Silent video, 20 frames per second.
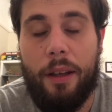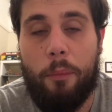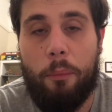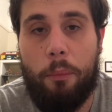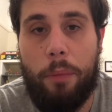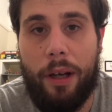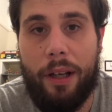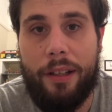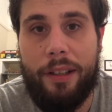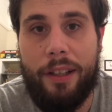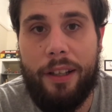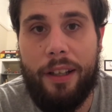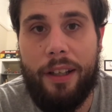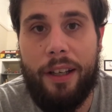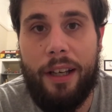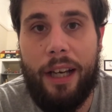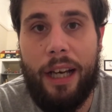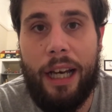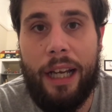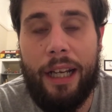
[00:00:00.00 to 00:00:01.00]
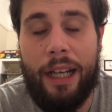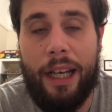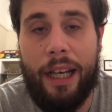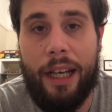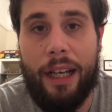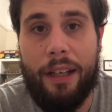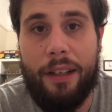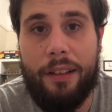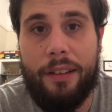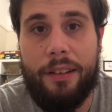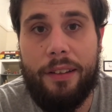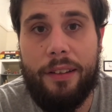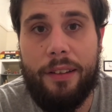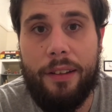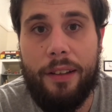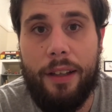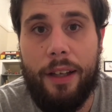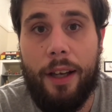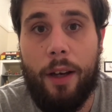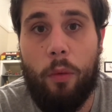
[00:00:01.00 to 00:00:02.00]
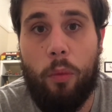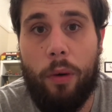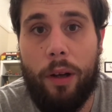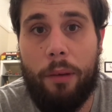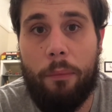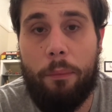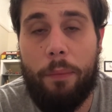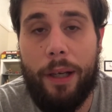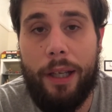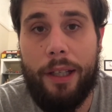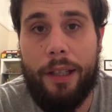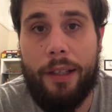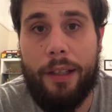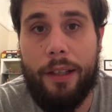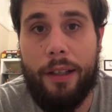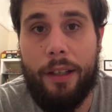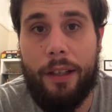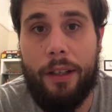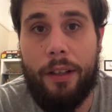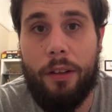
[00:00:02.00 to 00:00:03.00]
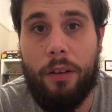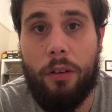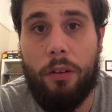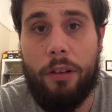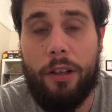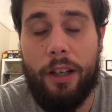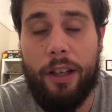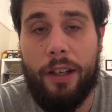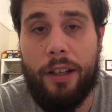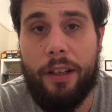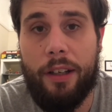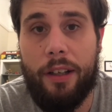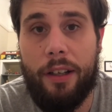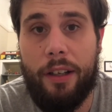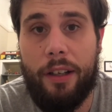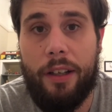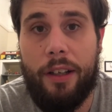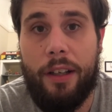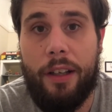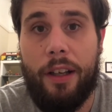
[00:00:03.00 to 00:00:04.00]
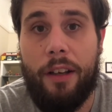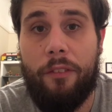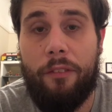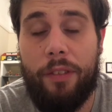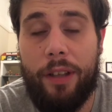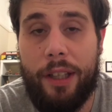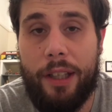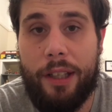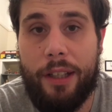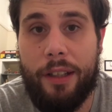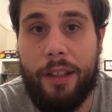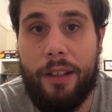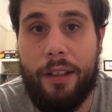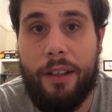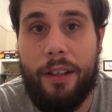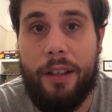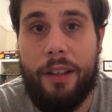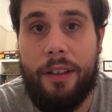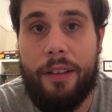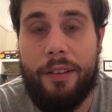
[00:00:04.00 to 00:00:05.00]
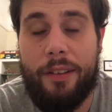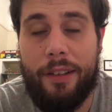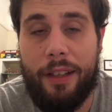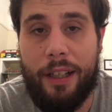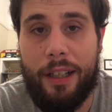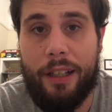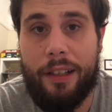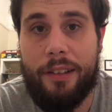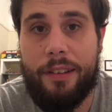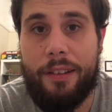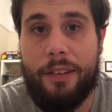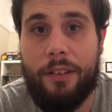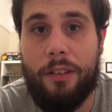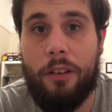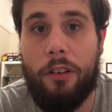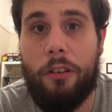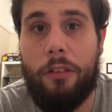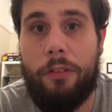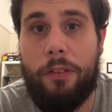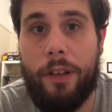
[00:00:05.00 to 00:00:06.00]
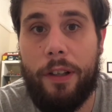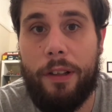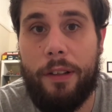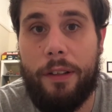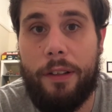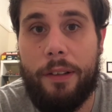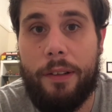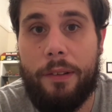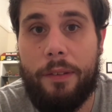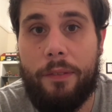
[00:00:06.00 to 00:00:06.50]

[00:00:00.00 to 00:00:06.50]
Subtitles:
butter and eggs when baking or cooking vegan snacks or food.